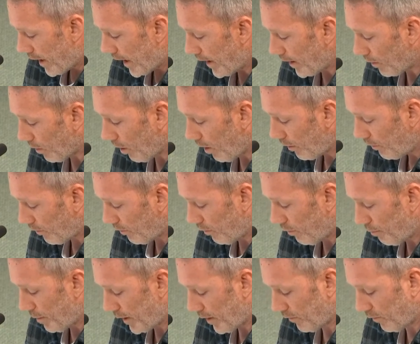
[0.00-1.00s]
A
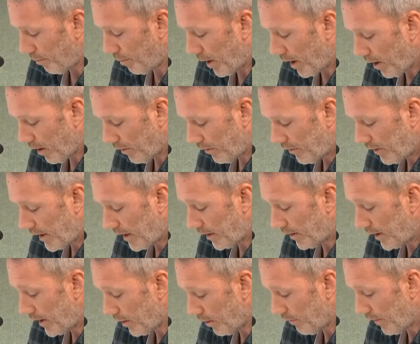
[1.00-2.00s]
lawsuit because of policy
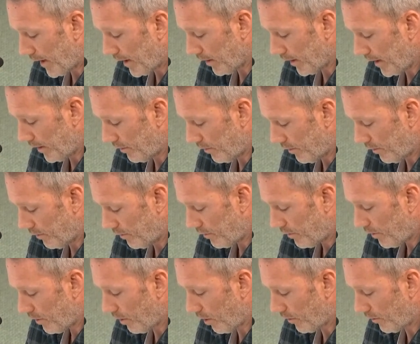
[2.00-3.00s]
and legal
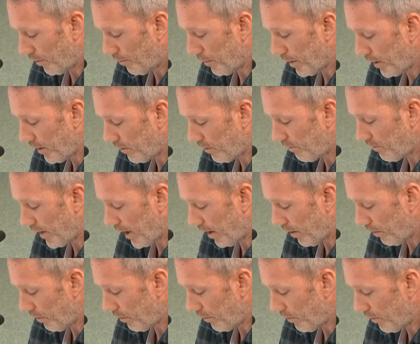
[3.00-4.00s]
violations causing millions of
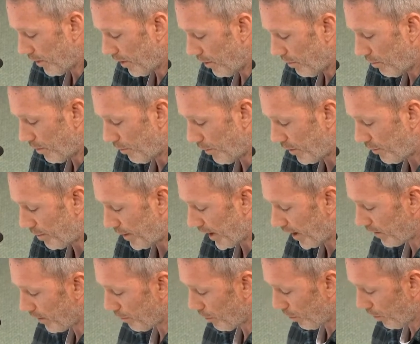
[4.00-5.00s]
dollars would reach
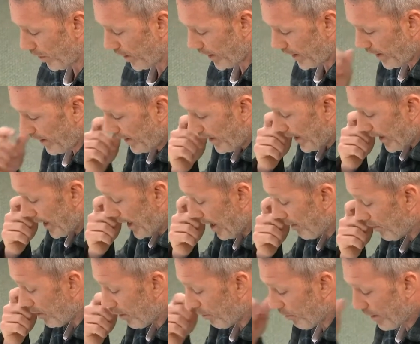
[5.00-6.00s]
beyond the board and
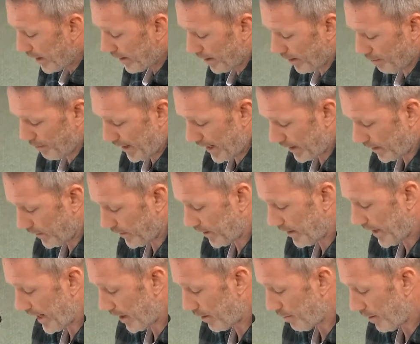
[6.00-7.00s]
have a direct impact on the
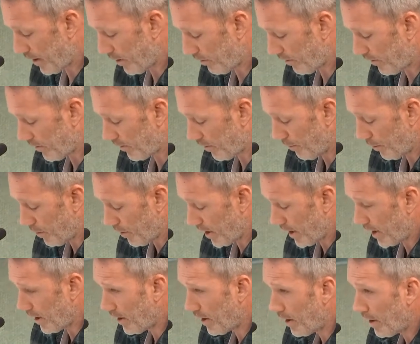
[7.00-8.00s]
taxpayers of this
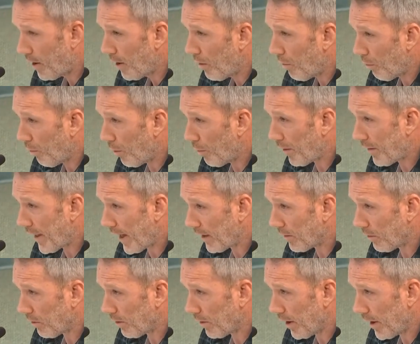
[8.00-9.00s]
community. What would
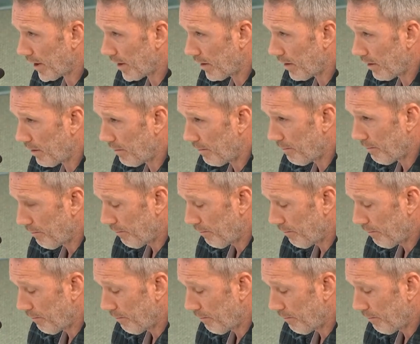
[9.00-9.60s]
that look like?